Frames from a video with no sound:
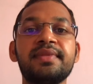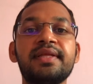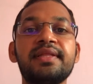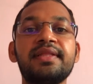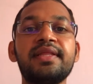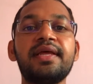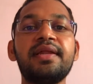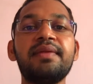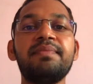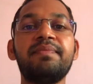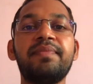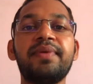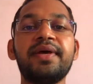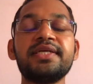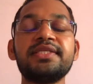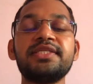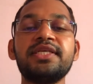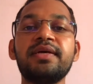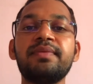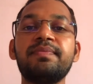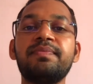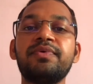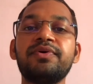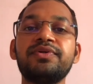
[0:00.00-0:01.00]
Then
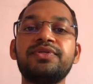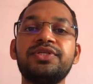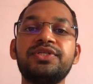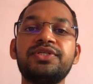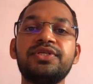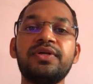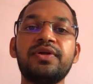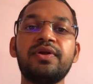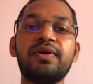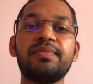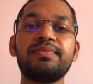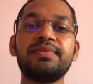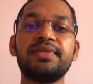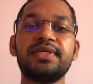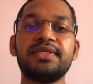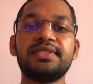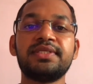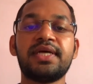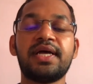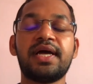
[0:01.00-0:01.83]
basic position of this